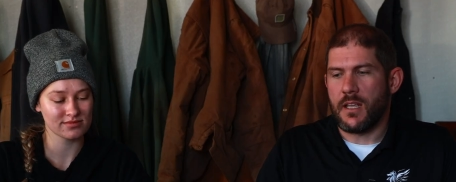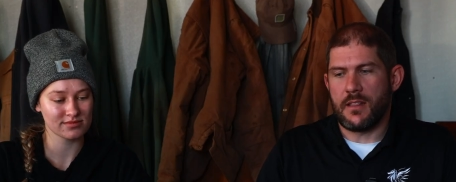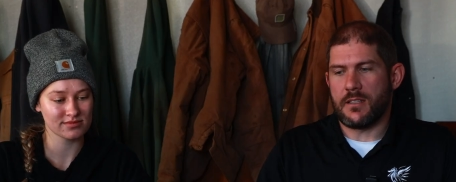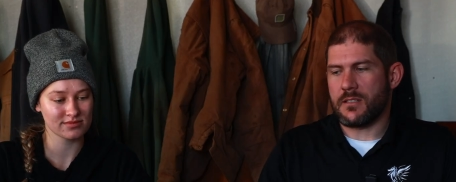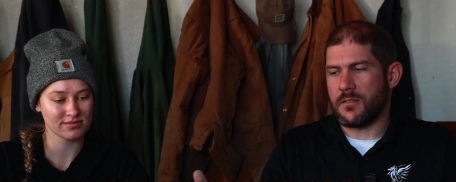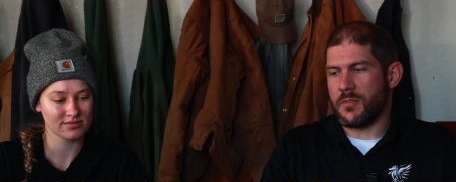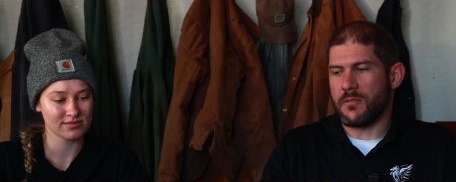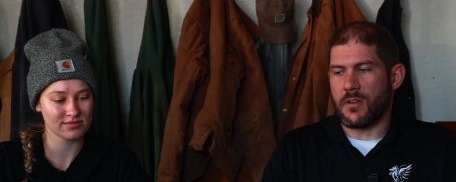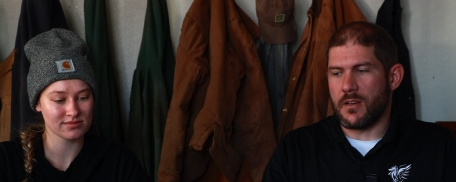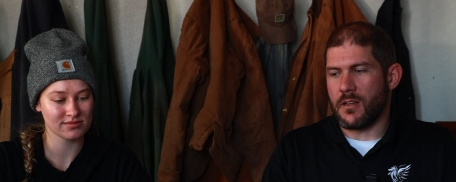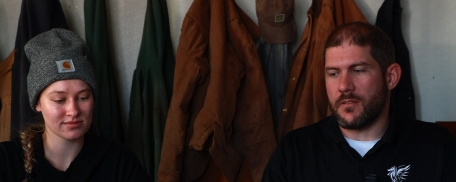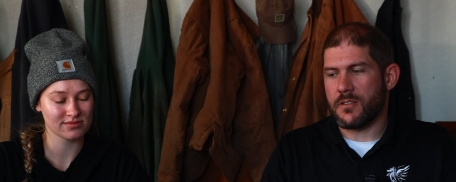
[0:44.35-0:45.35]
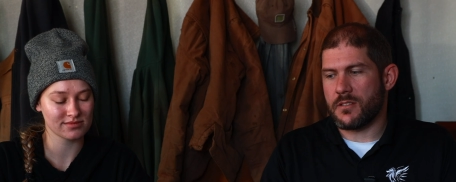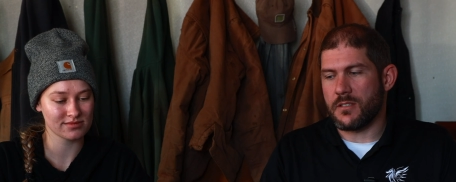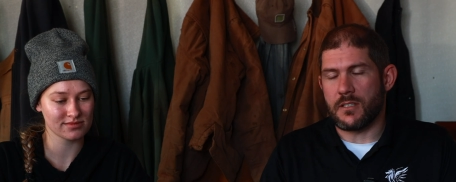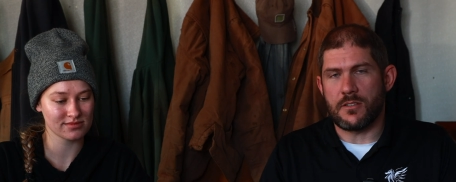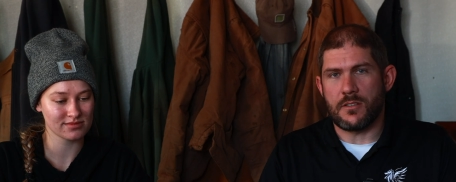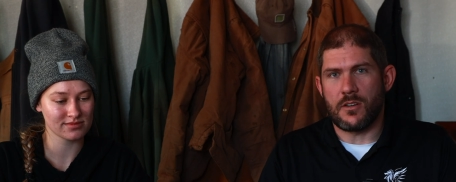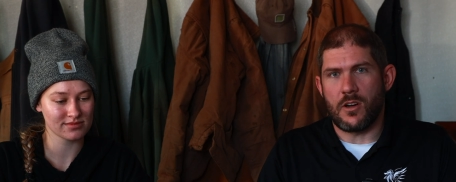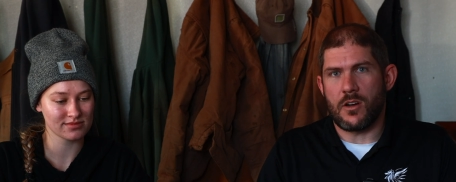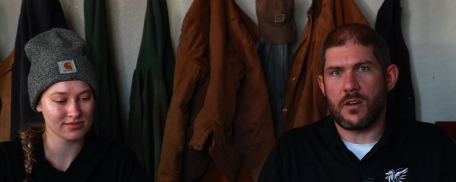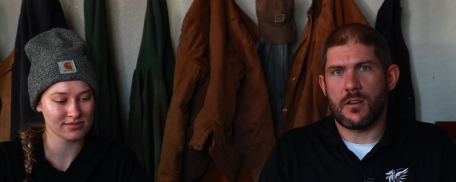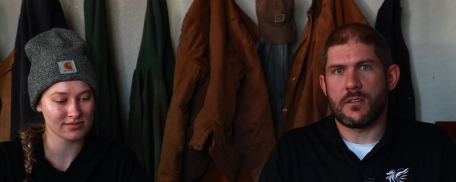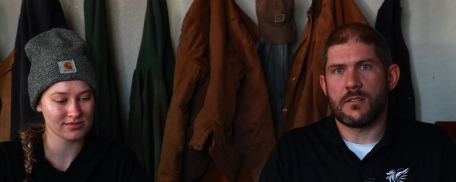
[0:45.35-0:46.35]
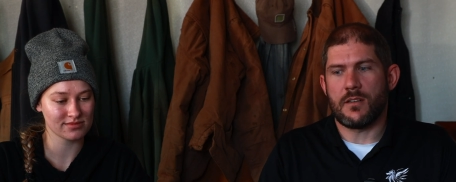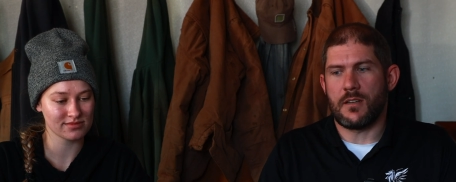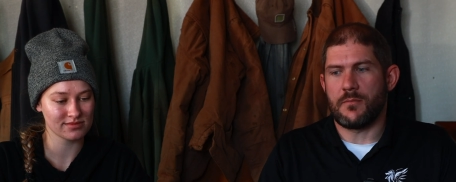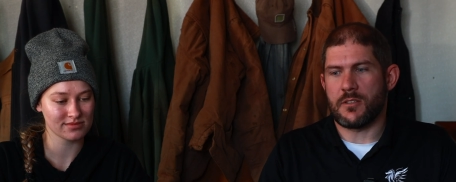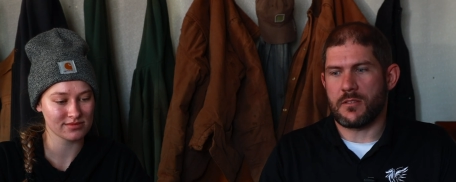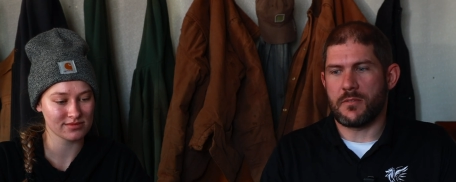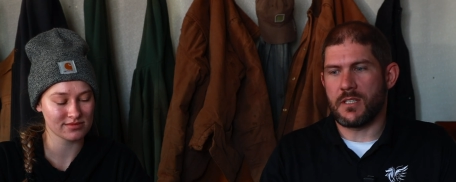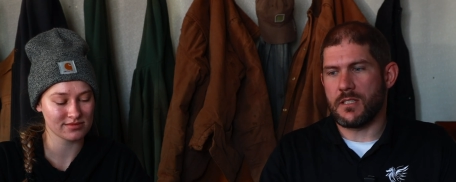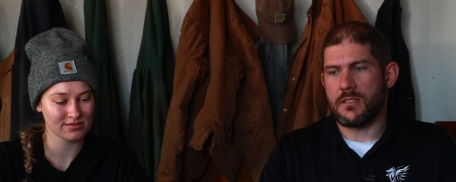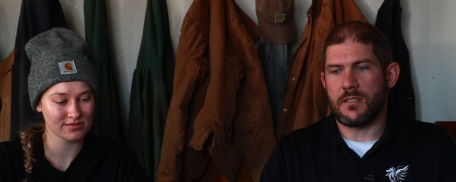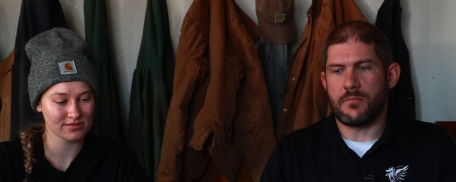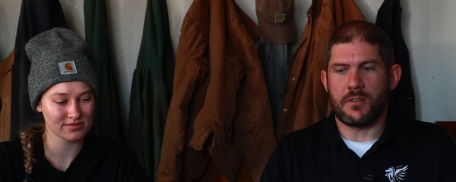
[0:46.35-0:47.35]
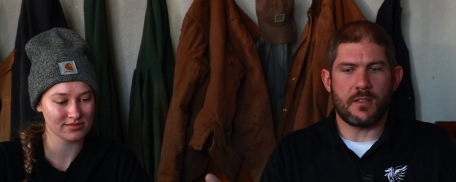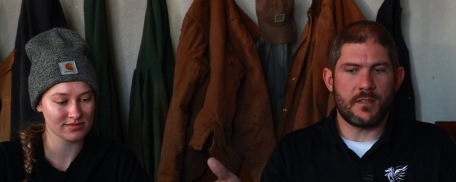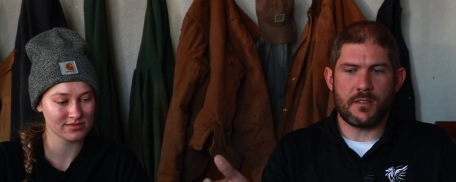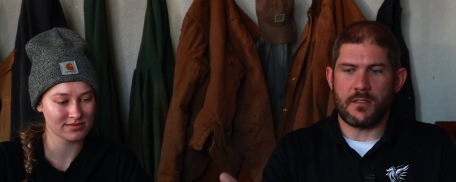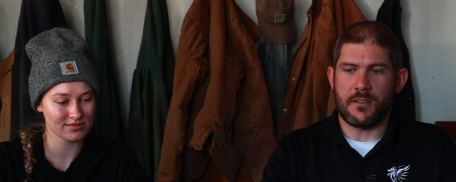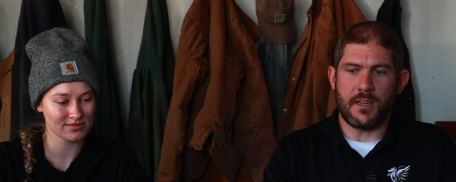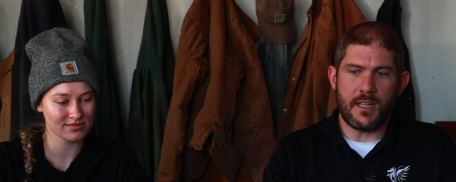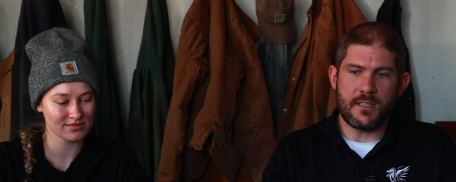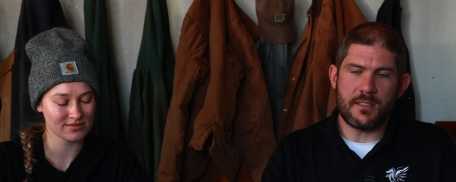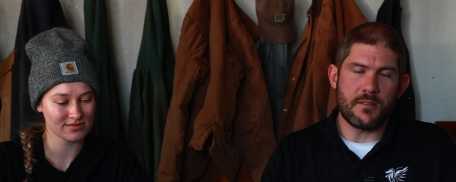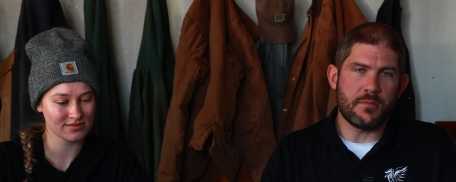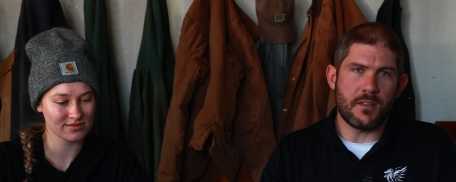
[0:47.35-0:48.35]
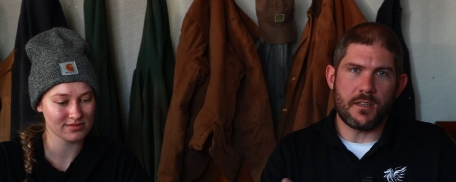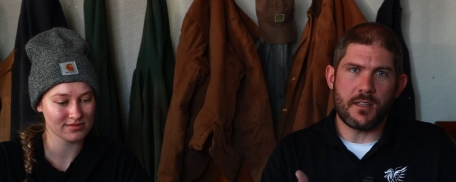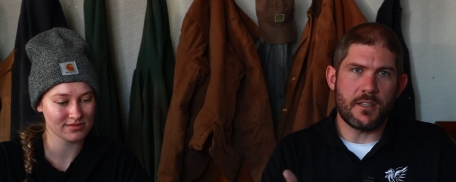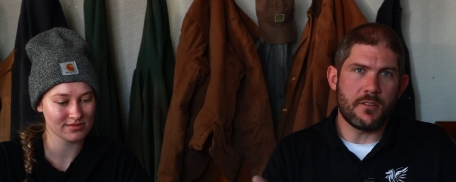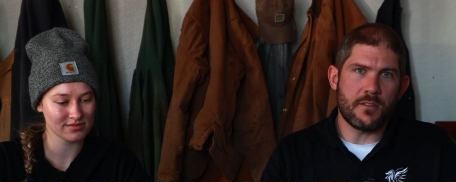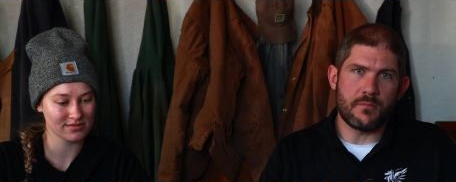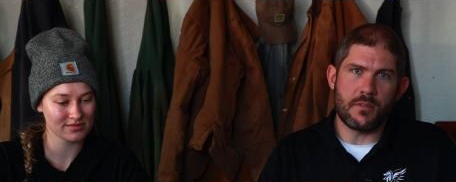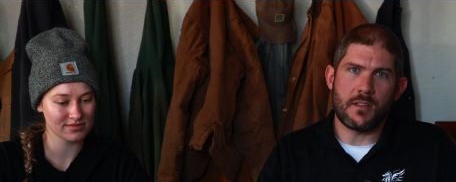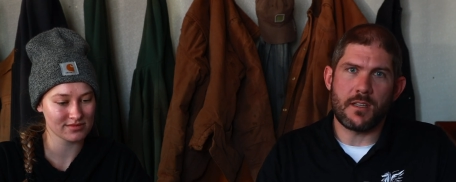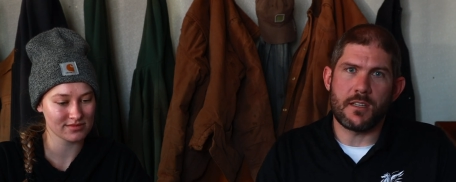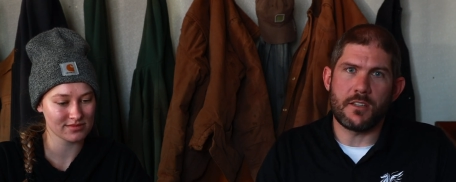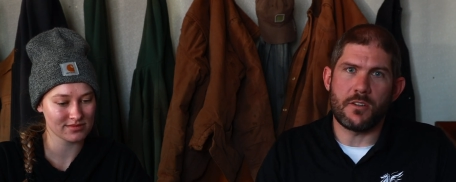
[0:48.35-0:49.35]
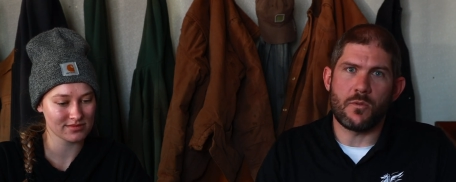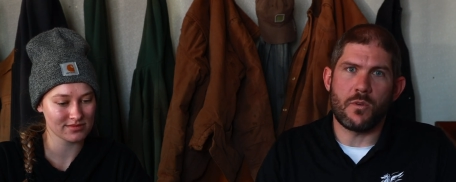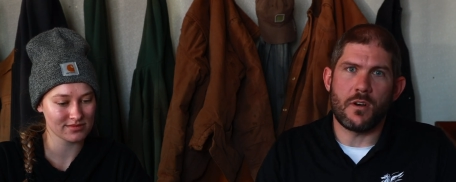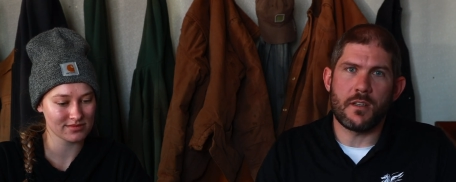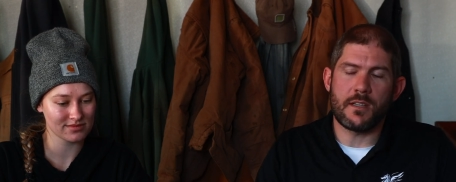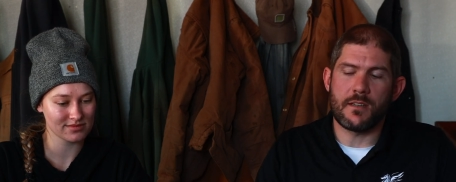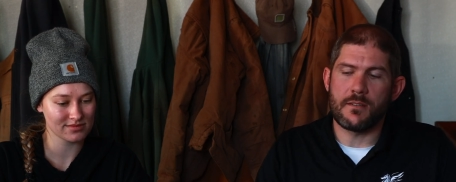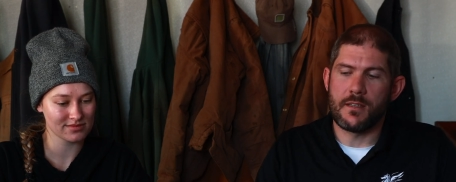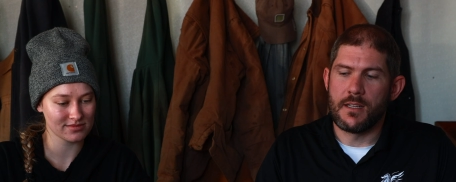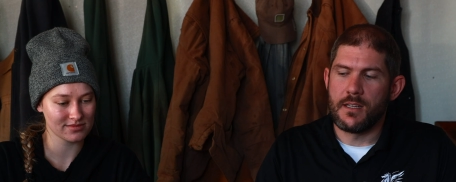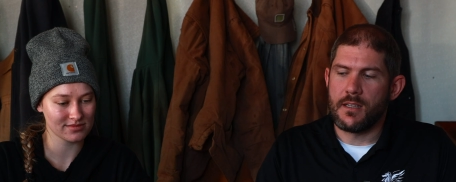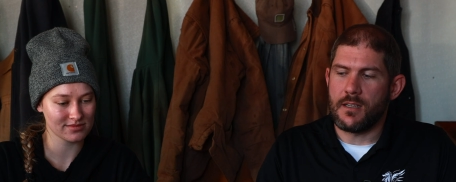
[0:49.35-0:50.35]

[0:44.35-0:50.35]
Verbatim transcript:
Speaker 1: And this can be run obviously in your car. Um, there's a DC plug or an AC plug that you can plug into your wall here.